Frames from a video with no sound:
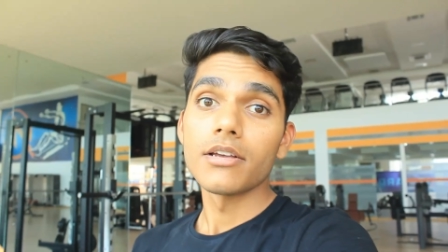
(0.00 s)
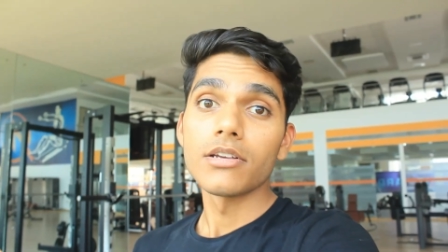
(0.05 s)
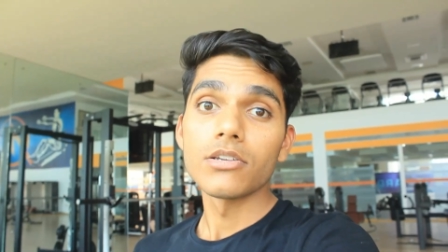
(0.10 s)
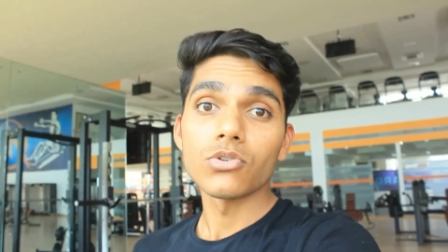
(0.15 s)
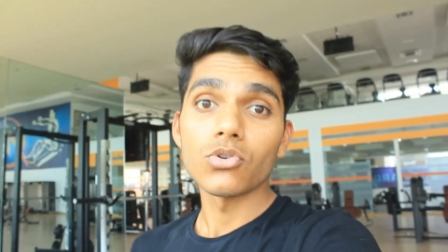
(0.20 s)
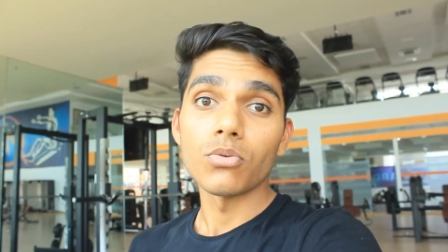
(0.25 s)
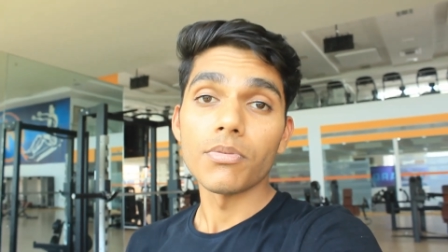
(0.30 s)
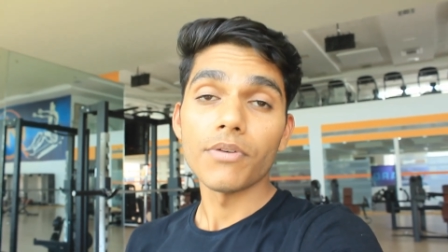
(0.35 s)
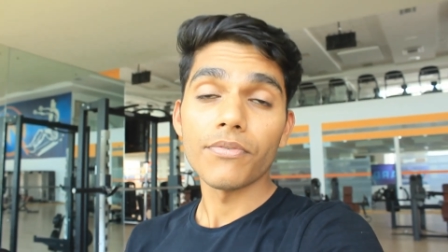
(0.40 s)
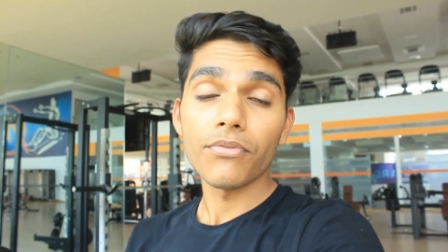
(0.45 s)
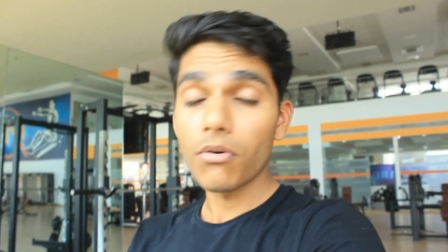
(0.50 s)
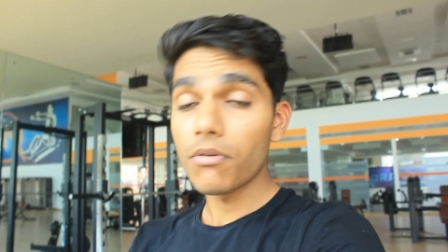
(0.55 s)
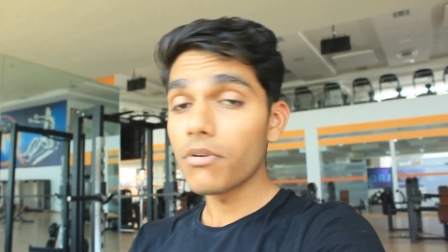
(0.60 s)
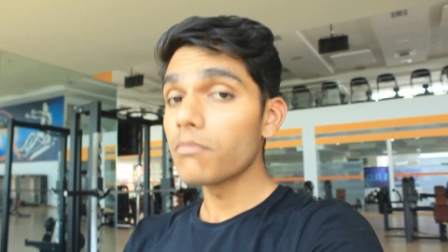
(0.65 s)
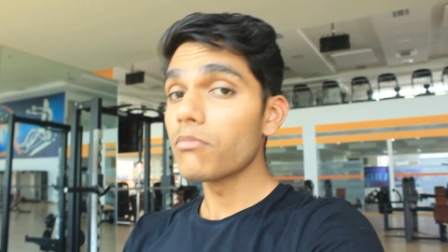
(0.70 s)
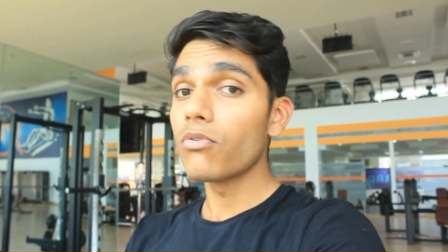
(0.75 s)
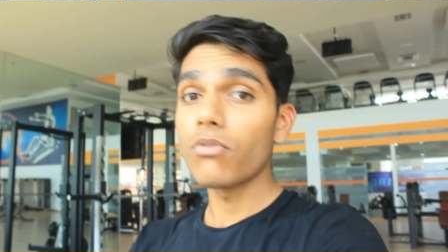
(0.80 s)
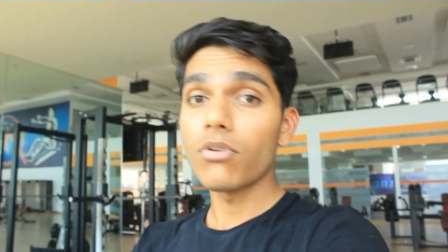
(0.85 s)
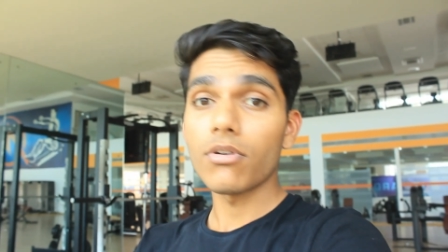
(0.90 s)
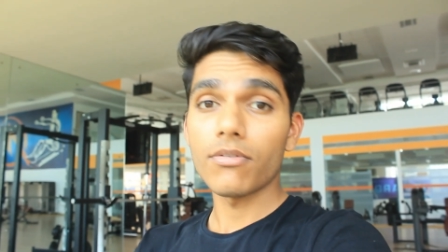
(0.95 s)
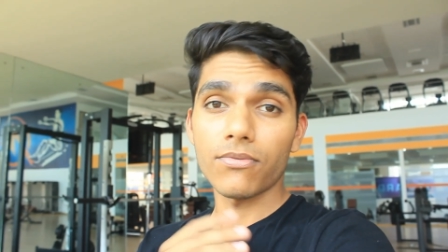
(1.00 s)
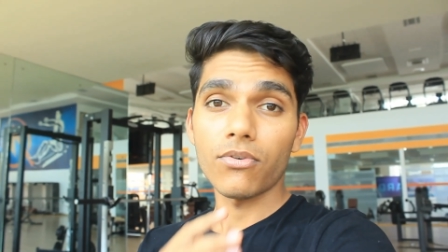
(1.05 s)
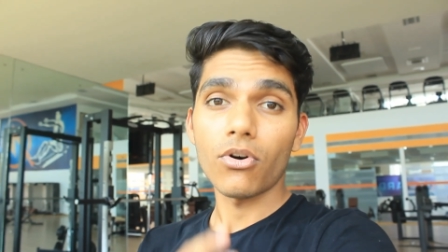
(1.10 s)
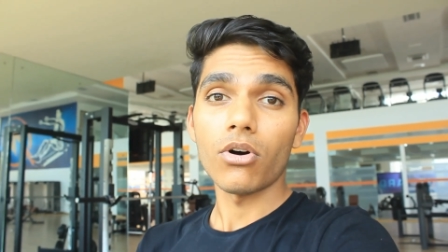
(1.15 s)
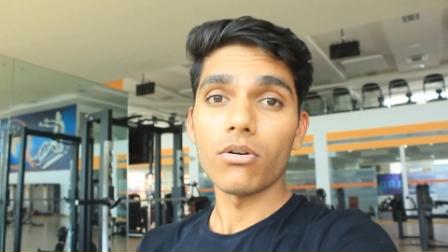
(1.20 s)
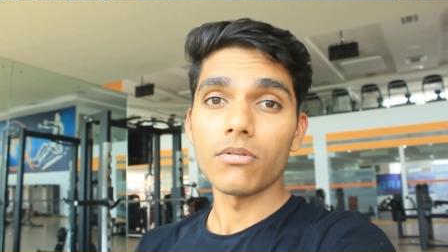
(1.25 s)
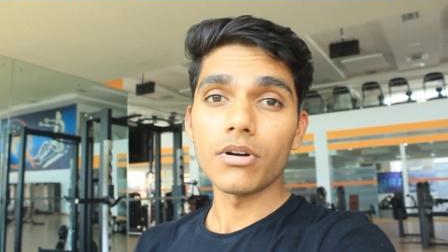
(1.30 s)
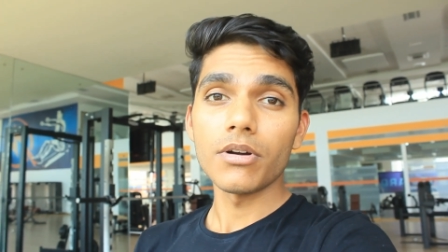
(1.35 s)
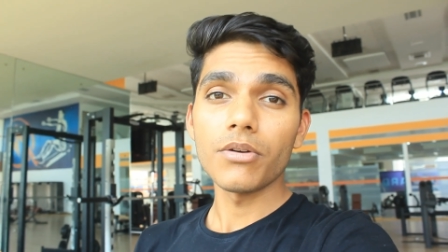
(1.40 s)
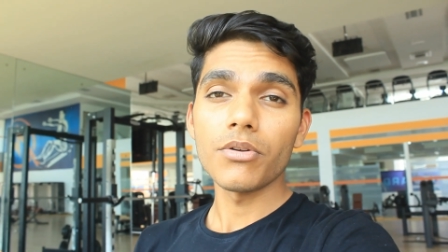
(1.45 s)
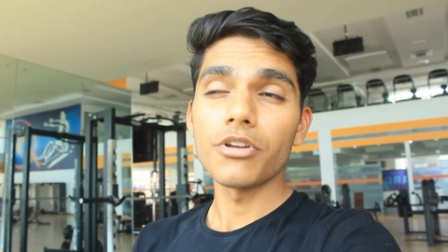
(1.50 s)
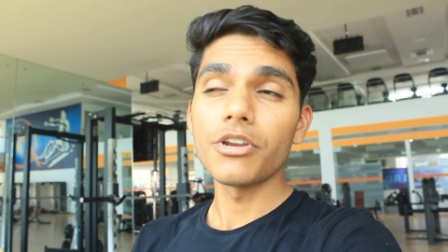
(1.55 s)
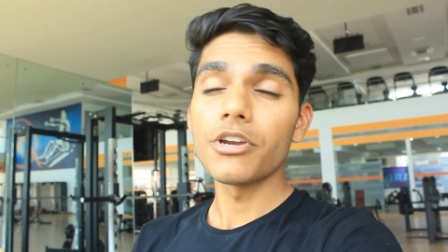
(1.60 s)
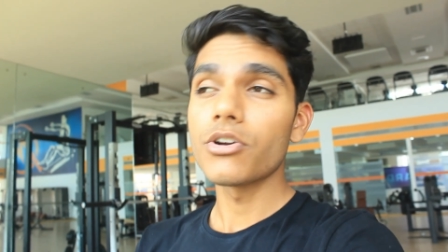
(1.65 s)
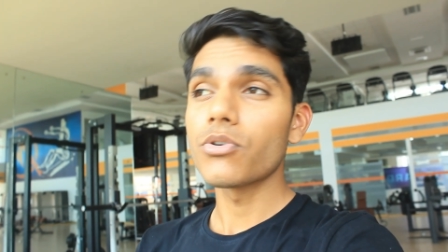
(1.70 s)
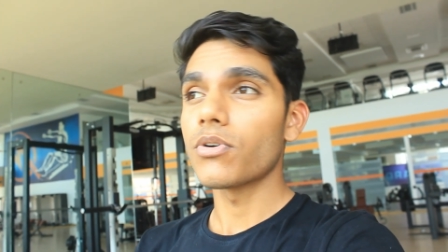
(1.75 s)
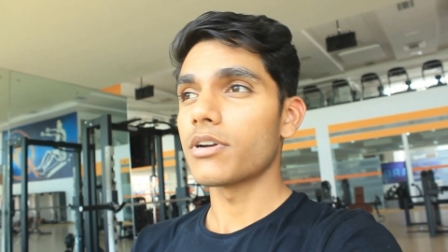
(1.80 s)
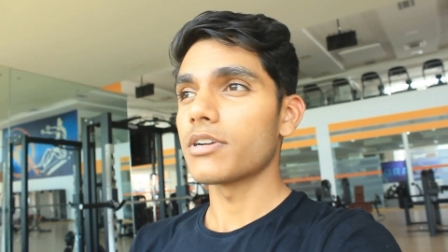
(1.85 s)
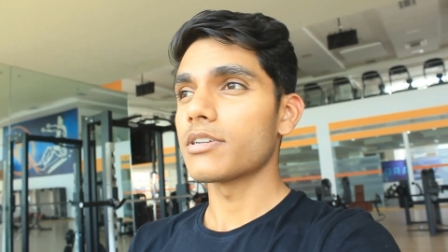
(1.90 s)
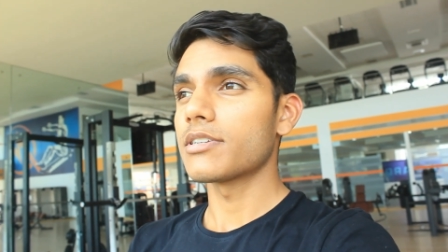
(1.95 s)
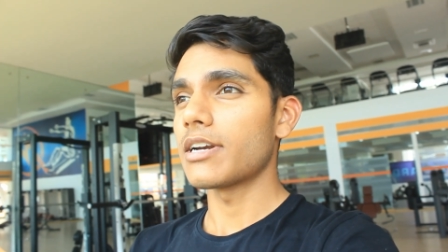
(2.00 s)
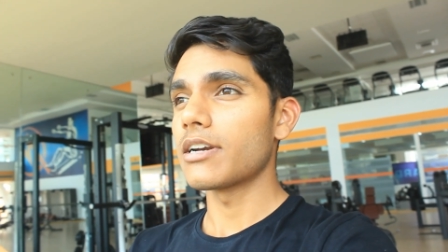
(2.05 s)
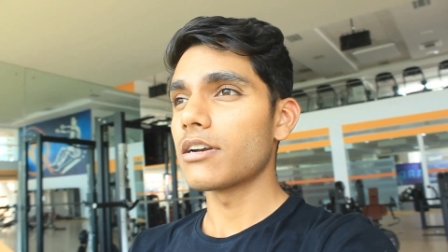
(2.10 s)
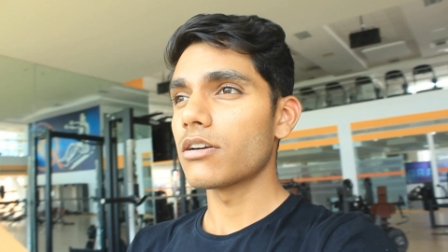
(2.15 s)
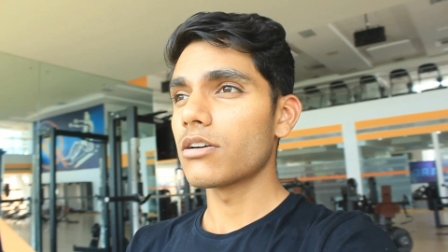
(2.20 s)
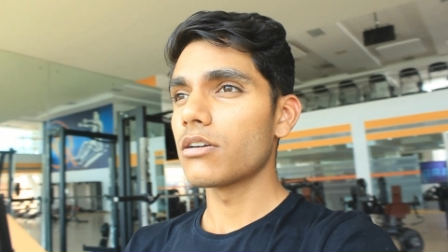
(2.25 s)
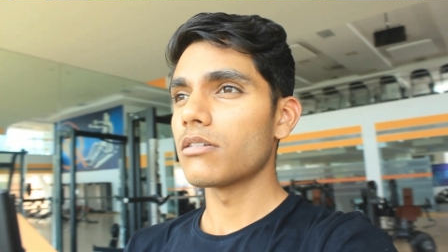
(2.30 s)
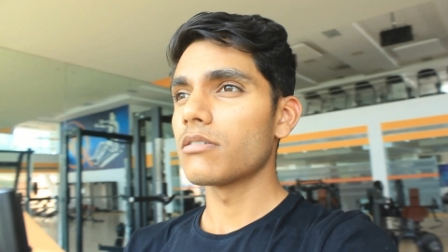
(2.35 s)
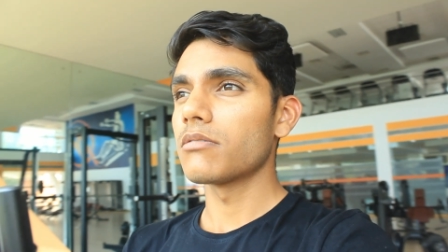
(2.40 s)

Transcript: so before we move on forward you need to understand